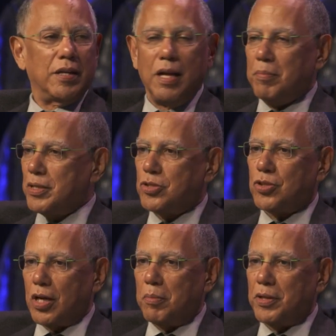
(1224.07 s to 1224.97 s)
And I'm not just
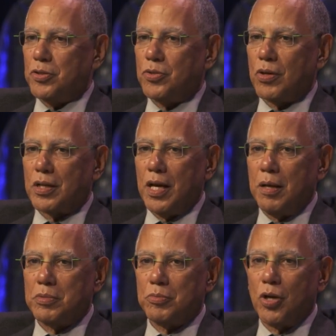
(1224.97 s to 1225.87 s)
talking about the New York
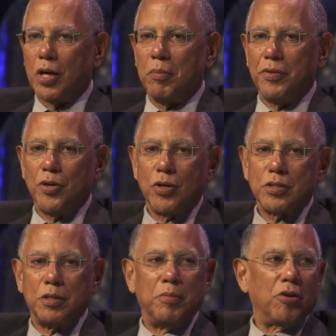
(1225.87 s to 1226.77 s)
Times, I'm talking about the
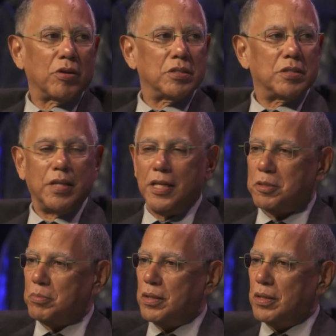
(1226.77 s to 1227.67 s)
Austin American
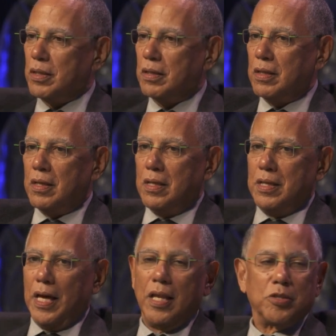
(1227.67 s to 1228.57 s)
Statesman, the
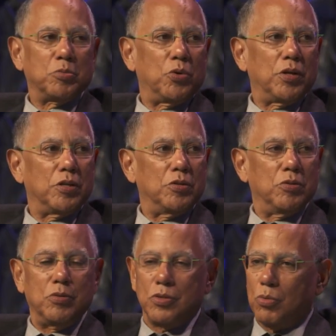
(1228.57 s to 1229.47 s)
Dallas Morning
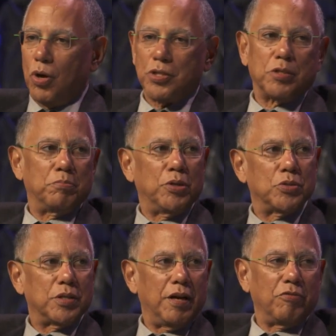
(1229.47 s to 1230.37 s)
News, the Washington
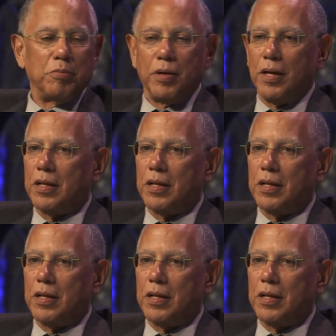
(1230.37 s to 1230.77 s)
Post, everybody.